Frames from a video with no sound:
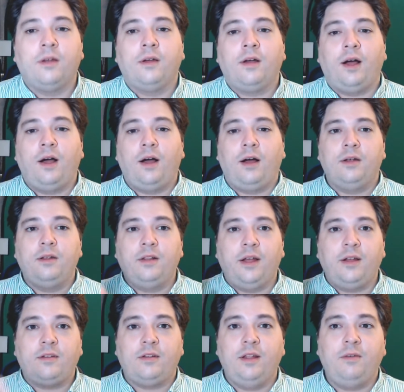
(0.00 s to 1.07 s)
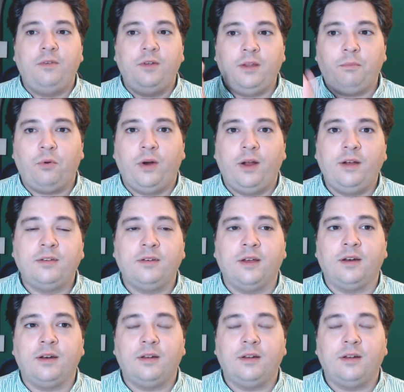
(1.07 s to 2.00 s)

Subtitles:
Let's live in the present.